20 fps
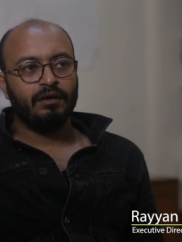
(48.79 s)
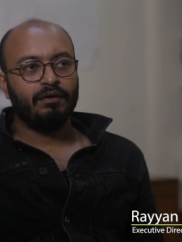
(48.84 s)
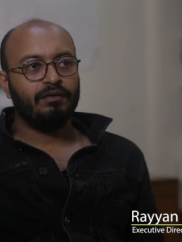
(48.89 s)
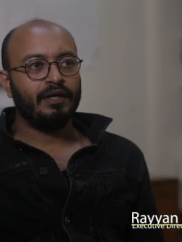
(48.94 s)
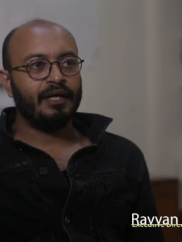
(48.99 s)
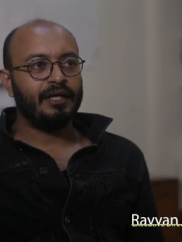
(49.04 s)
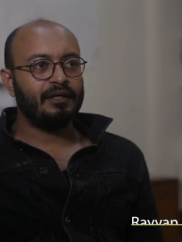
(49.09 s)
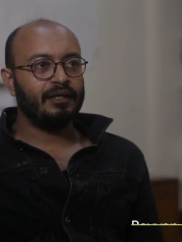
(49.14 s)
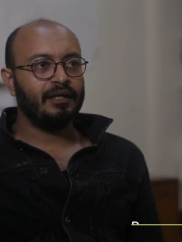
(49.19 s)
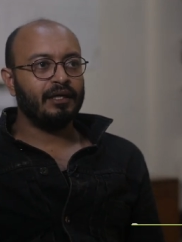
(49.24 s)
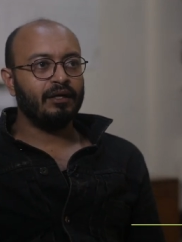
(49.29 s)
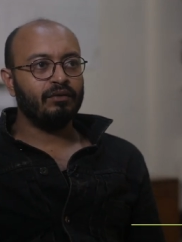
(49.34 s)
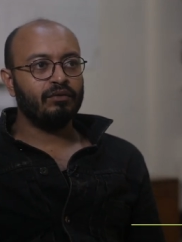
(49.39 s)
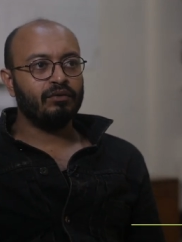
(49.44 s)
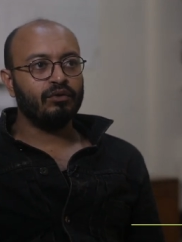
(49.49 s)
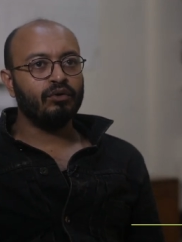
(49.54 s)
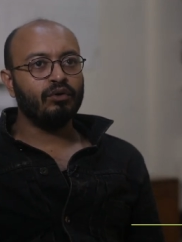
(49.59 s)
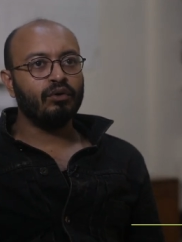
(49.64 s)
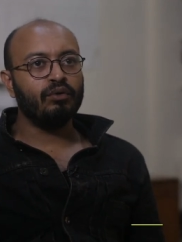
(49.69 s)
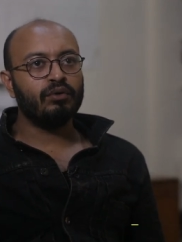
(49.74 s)
Right now,
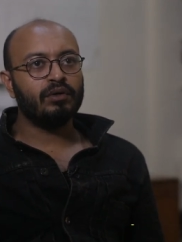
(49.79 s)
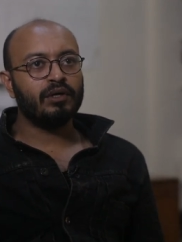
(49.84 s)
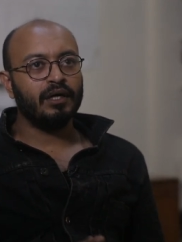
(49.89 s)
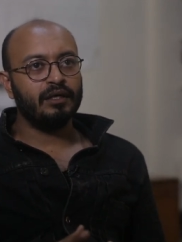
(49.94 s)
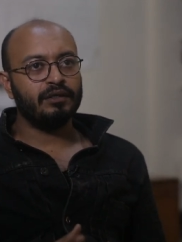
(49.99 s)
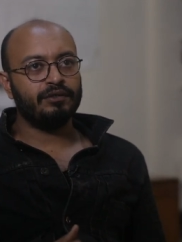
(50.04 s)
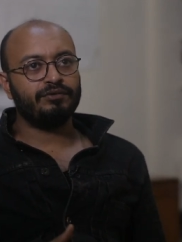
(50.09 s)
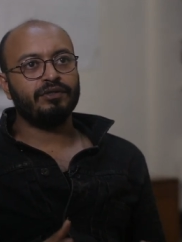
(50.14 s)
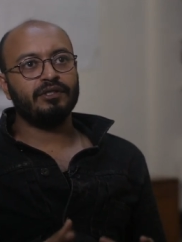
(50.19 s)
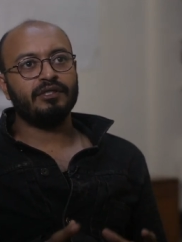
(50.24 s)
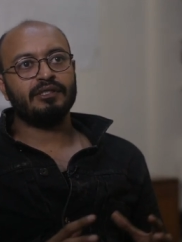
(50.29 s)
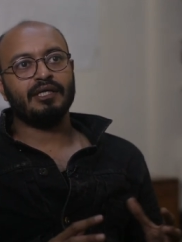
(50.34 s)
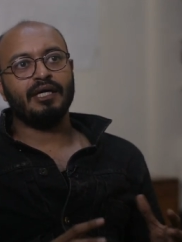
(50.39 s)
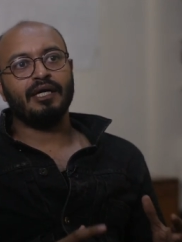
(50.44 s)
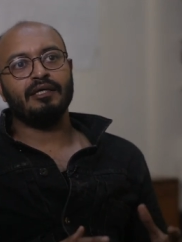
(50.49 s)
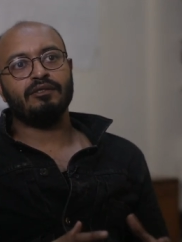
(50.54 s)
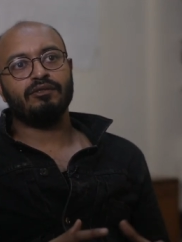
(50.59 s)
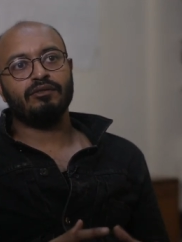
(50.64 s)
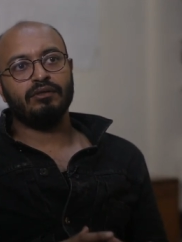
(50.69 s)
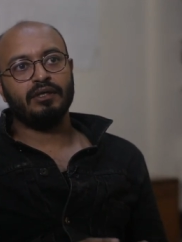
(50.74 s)
no country is
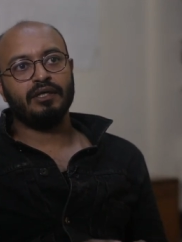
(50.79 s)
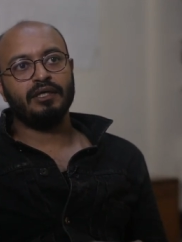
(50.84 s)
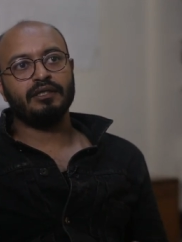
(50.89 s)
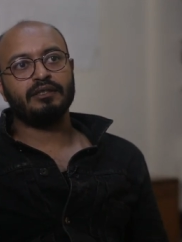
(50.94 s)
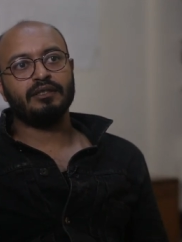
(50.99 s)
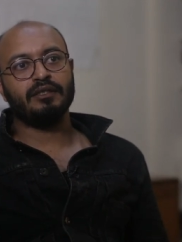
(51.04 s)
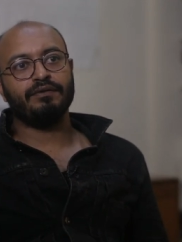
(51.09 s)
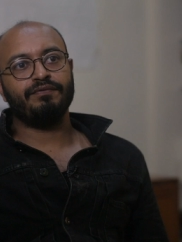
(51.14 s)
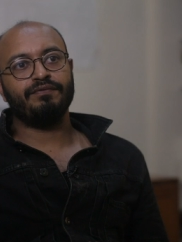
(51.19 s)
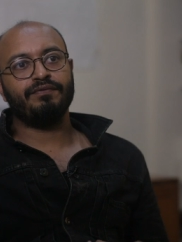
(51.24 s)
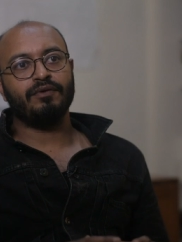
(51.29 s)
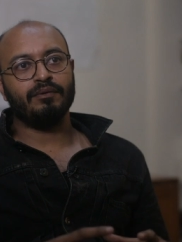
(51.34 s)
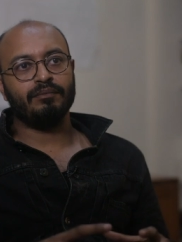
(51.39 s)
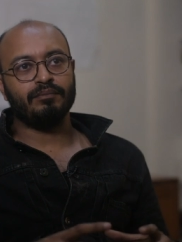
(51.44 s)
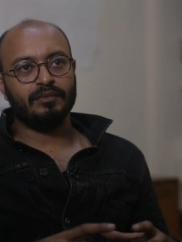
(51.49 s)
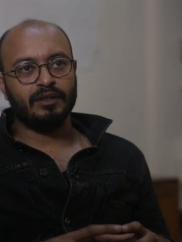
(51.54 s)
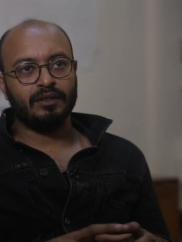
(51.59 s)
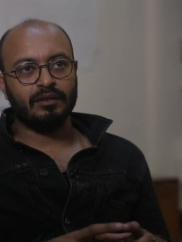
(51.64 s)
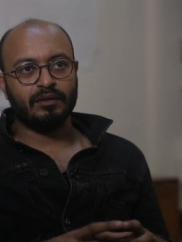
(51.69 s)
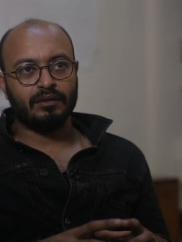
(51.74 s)
isolated
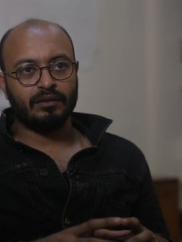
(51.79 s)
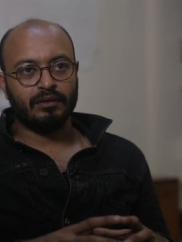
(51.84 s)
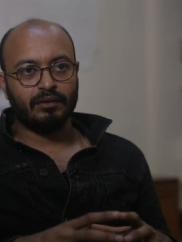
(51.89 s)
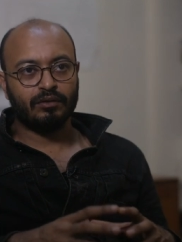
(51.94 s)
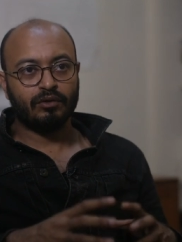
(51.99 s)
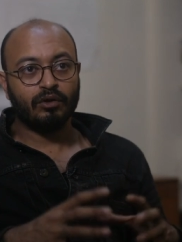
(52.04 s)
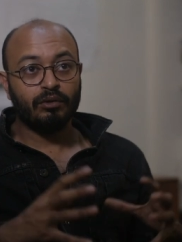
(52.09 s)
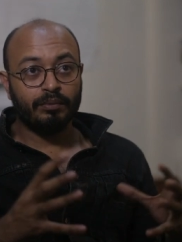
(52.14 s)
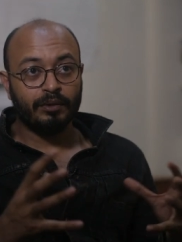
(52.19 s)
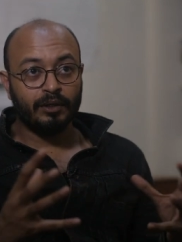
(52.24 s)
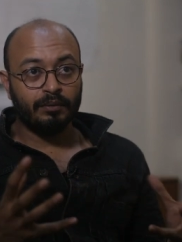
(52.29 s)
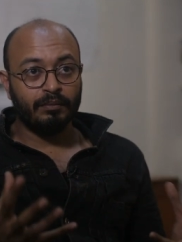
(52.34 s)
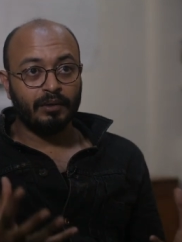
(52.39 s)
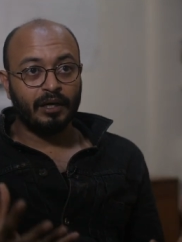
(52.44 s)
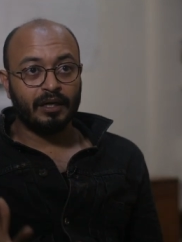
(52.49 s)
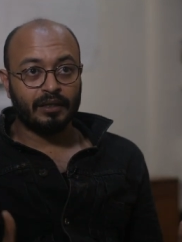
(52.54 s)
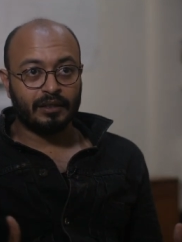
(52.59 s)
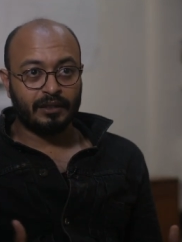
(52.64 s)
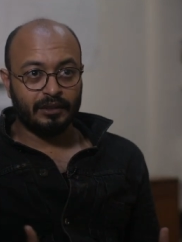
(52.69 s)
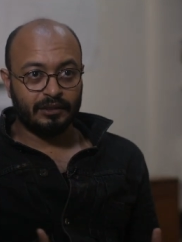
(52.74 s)
from the global
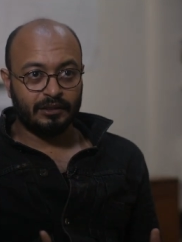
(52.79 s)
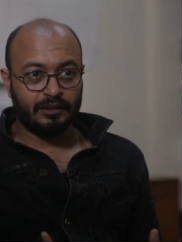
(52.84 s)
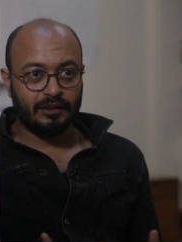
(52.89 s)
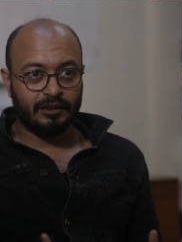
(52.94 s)
market